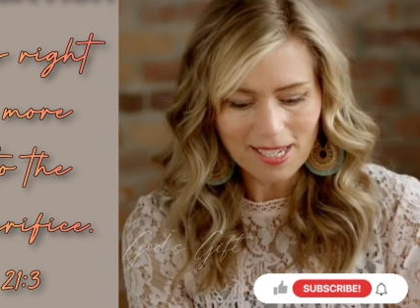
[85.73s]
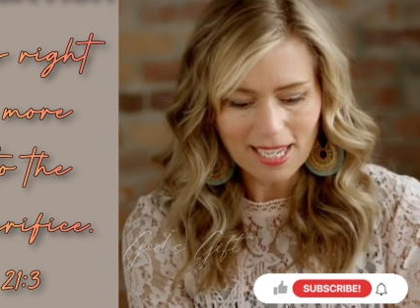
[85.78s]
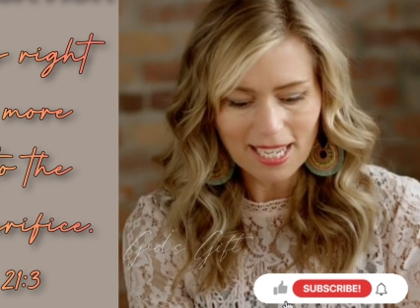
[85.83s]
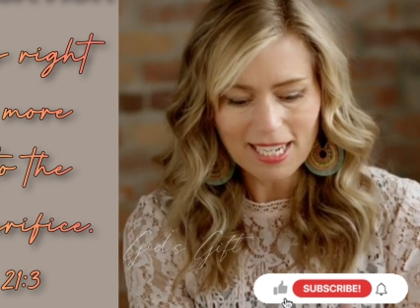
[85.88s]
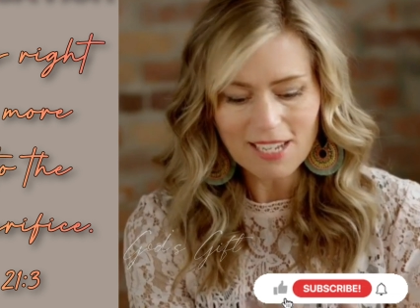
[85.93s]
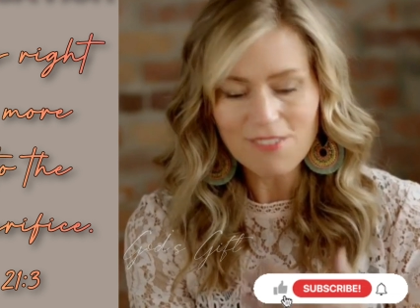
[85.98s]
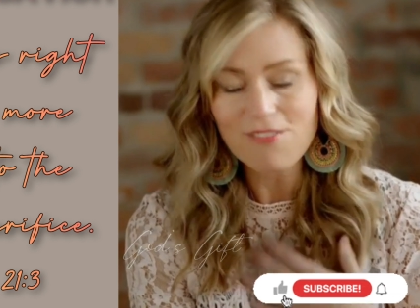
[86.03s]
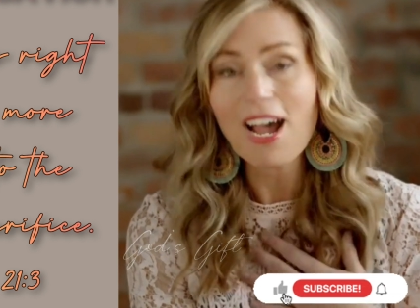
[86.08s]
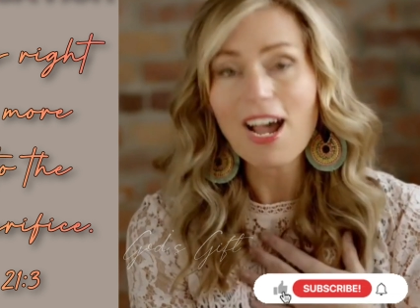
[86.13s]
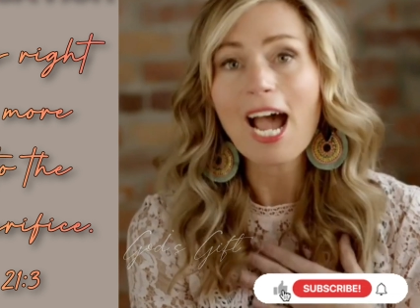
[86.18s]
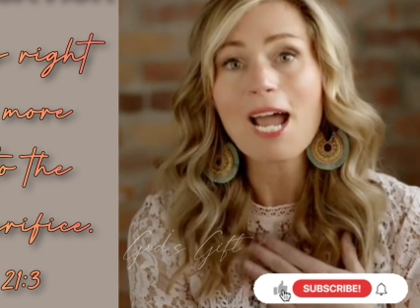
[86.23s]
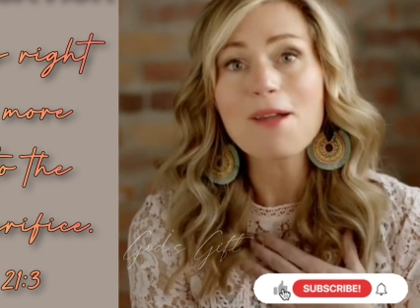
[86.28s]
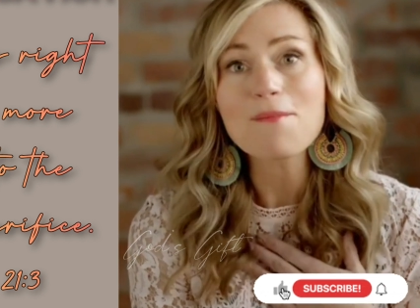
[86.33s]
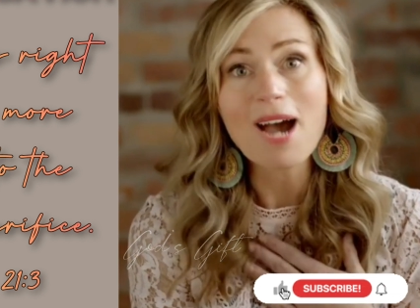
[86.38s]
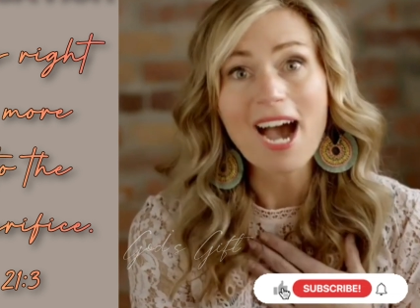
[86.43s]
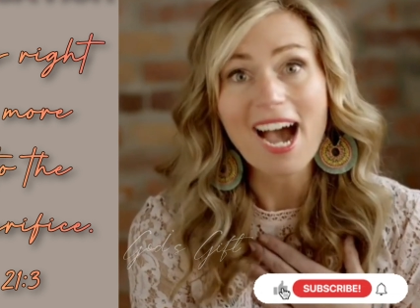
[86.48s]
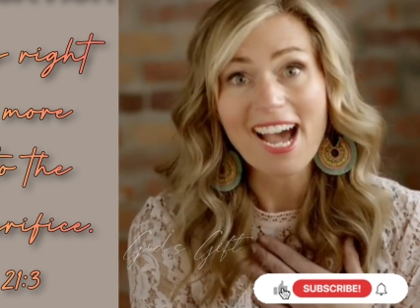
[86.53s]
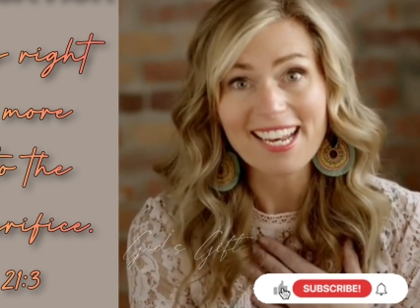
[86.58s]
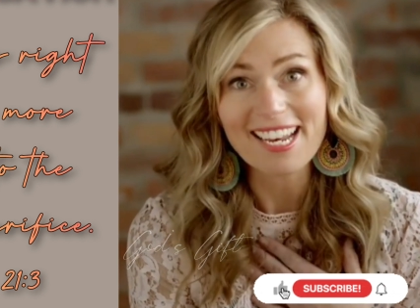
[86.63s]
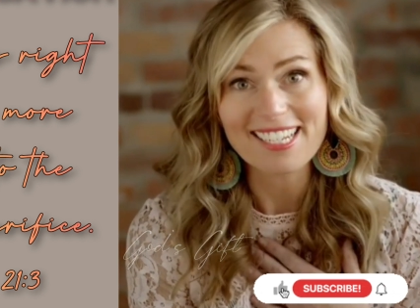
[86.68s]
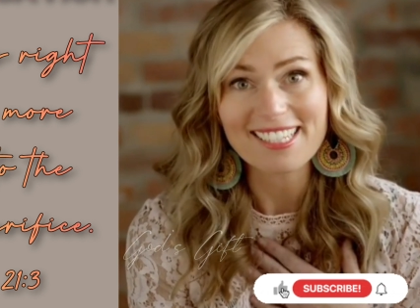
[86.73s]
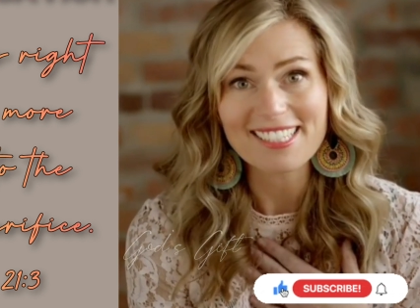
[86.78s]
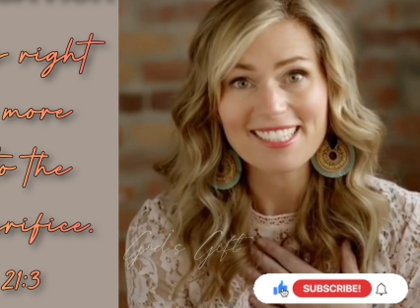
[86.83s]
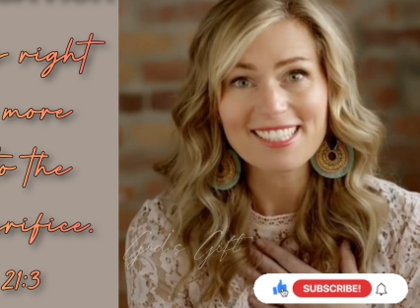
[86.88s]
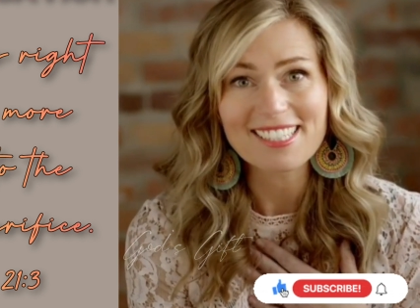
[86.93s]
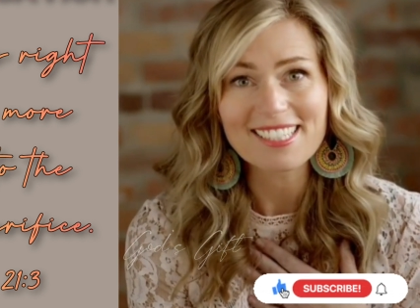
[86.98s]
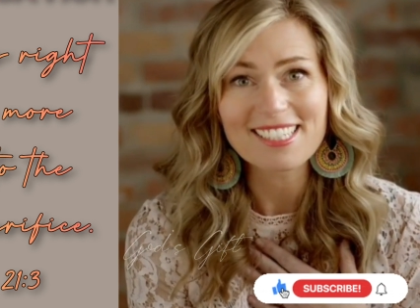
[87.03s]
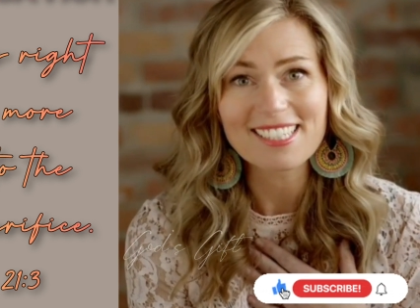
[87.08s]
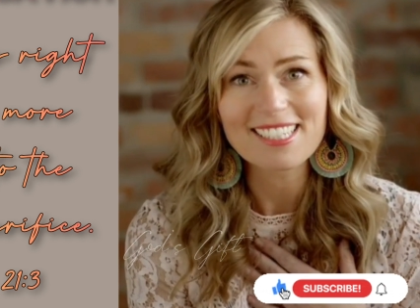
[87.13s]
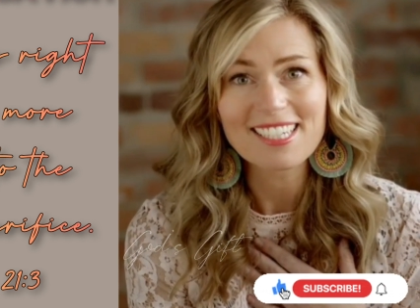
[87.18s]
And if I'm
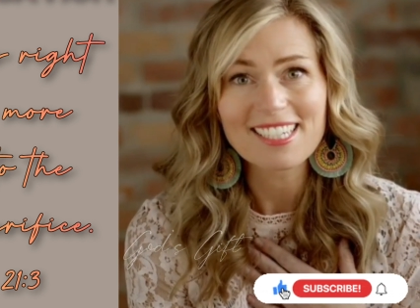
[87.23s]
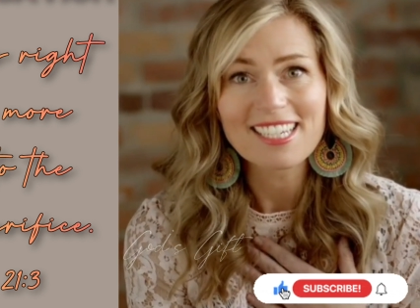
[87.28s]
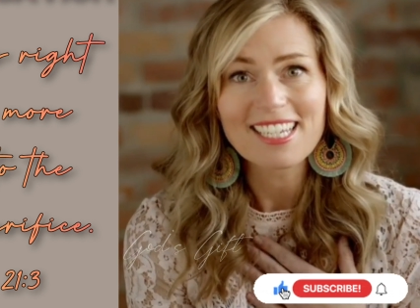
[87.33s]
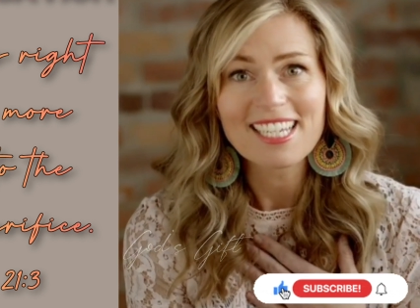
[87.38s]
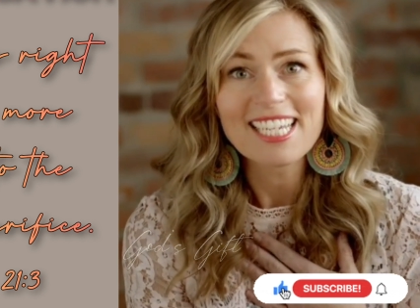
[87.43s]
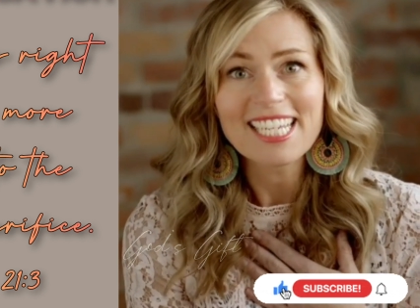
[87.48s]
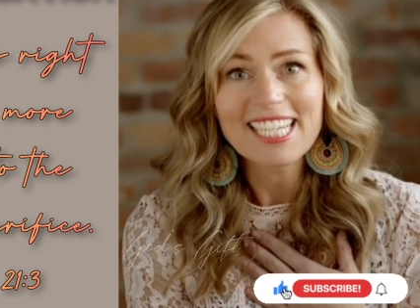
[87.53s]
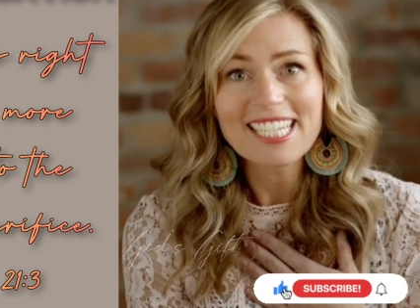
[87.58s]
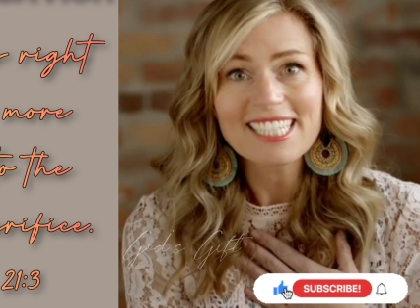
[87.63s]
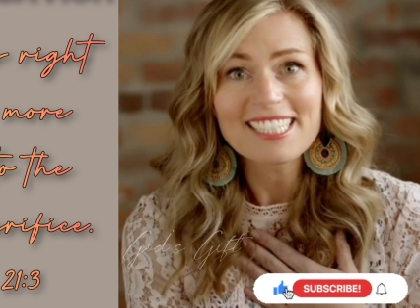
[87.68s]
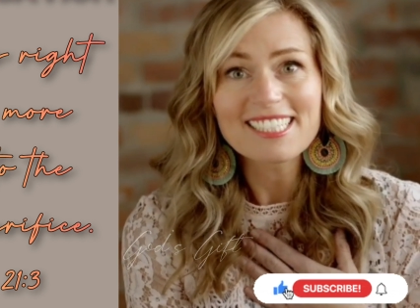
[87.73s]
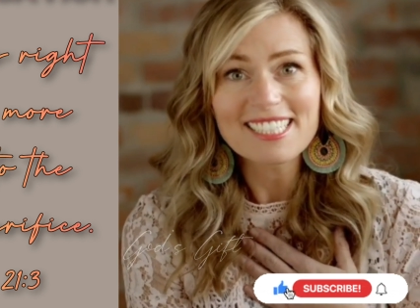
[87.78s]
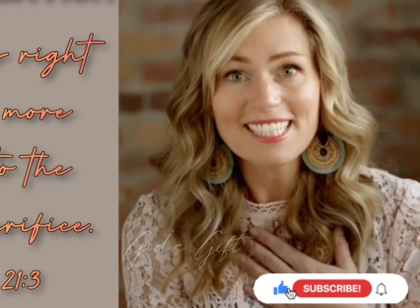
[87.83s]
honest, it's